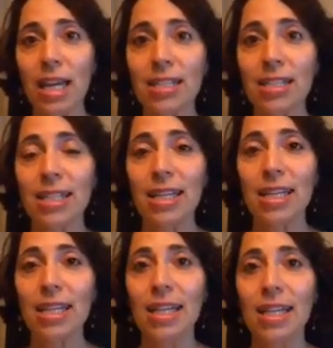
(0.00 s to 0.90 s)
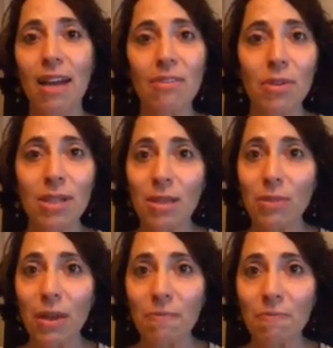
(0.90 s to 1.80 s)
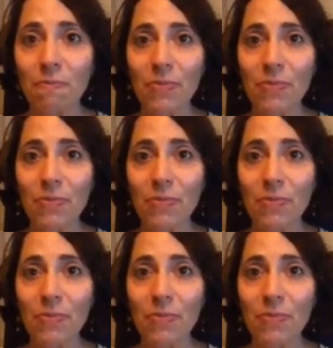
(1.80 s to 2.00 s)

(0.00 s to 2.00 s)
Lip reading: and everyone can win.